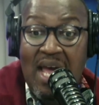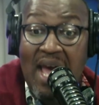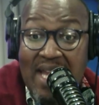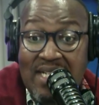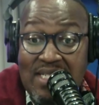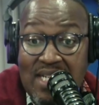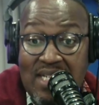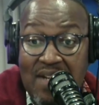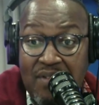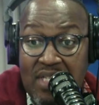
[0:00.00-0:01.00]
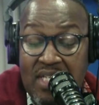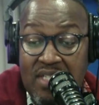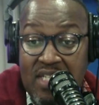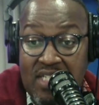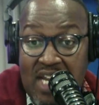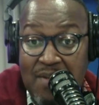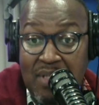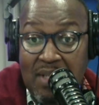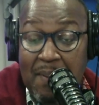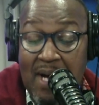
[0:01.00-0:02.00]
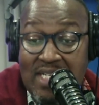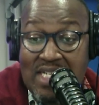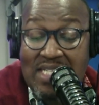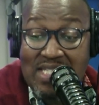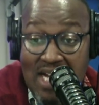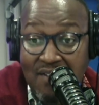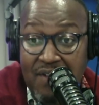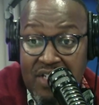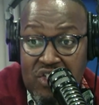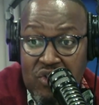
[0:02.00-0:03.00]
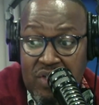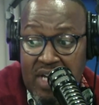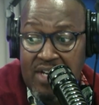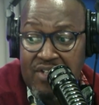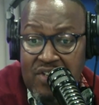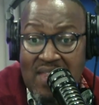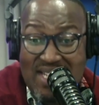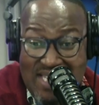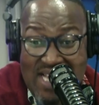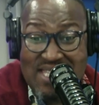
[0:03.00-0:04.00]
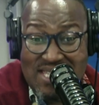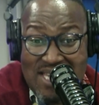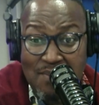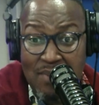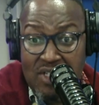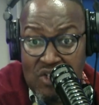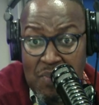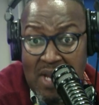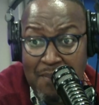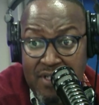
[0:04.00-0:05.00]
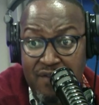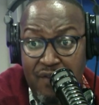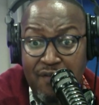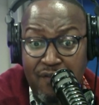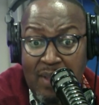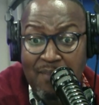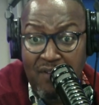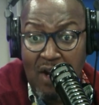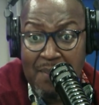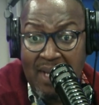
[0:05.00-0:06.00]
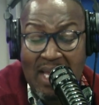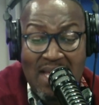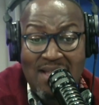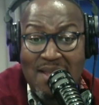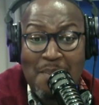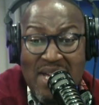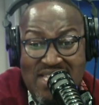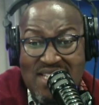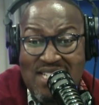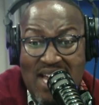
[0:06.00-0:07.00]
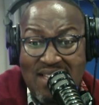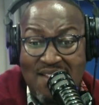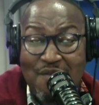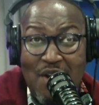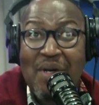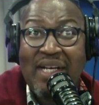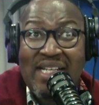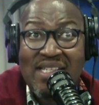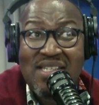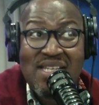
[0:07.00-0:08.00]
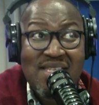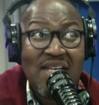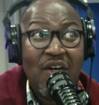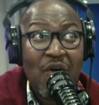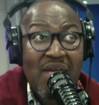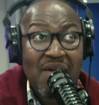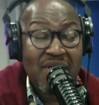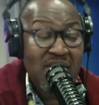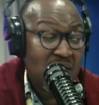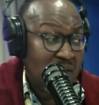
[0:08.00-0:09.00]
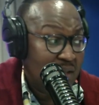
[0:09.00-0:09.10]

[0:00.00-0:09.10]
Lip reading: and indeed even the statement the party itself issued. So that does seem to be a bit of flip-flopping. The message, at the very least, is incoherent.